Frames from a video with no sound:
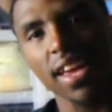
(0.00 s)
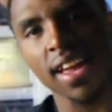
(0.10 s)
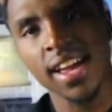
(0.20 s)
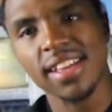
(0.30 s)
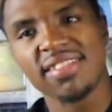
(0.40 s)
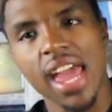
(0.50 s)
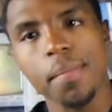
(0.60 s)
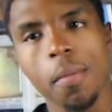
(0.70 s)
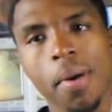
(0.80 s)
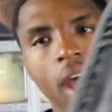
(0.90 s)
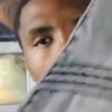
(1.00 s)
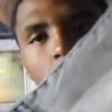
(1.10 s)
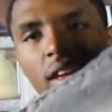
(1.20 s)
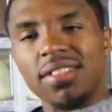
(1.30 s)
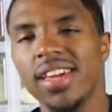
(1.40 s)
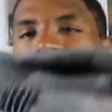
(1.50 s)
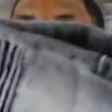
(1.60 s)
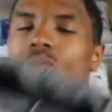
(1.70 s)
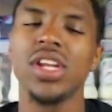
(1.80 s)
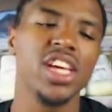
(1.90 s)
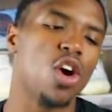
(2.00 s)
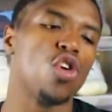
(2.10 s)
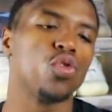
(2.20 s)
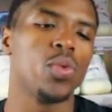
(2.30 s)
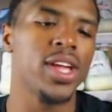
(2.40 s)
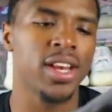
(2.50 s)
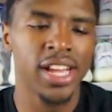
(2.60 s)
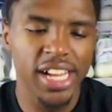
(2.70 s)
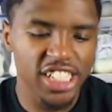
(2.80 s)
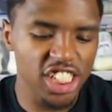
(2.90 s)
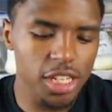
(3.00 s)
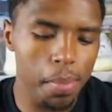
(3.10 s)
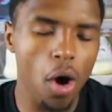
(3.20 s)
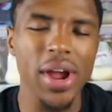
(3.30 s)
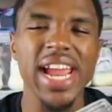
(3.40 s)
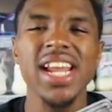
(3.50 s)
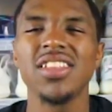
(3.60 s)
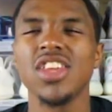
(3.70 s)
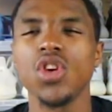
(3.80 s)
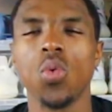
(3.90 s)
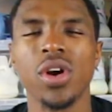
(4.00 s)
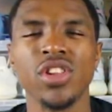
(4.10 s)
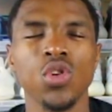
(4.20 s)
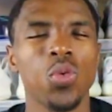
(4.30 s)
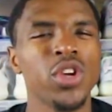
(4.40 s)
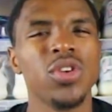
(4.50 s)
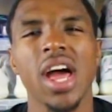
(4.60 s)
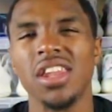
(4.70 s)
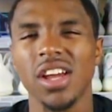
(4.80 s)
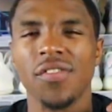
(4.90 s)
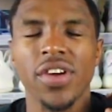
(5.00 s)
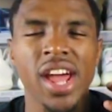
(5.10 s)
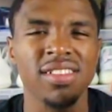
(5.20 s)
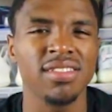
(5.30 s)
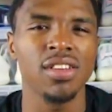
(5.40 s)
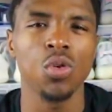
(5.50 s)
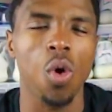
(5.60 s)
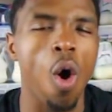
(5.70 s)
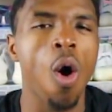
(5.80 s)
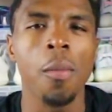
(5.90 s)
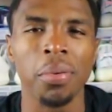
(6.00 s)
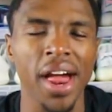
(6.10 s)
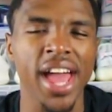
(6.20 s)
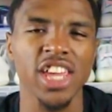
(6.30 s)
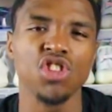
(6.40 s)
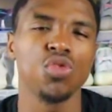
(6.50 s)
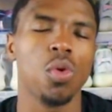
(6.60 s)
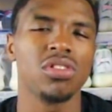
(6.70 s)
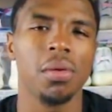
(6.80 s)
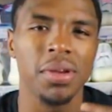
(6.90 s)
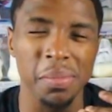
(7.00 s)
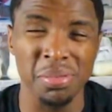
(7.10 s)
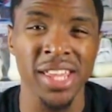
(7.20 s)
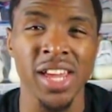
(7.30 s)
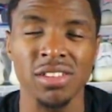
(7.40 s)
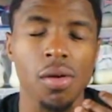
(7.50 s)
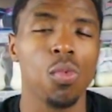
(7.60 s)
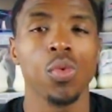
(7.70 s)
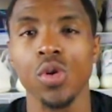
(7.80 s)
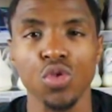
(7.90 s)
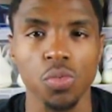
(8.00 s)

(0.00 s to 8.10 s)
that taper bottom. This here really goes with just about anything you want to do when you're not looking for that subtle all black. You just want something to blend, something real